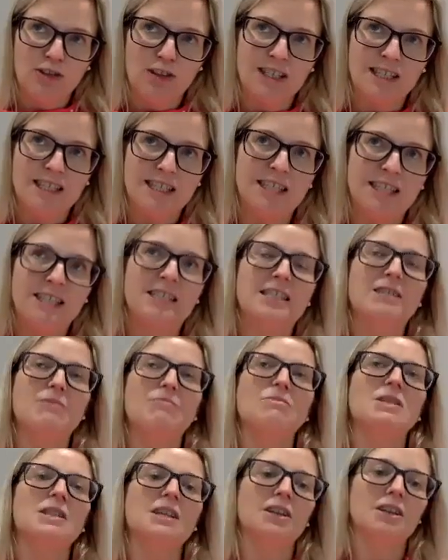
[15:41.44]
the
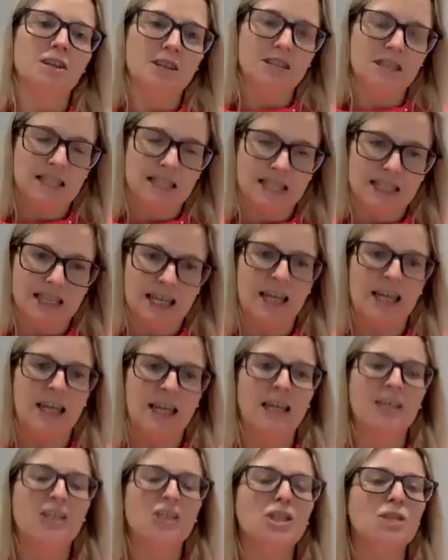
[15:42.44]
systems in our
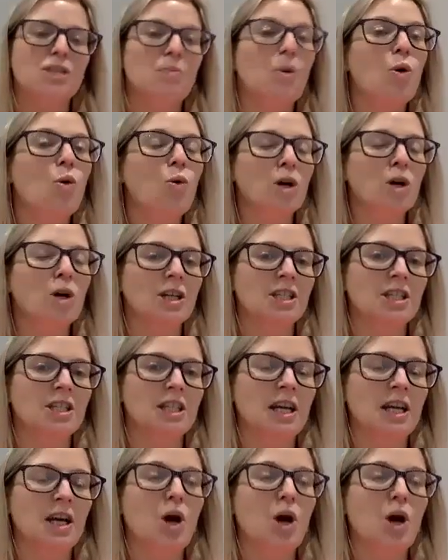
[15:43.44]
society support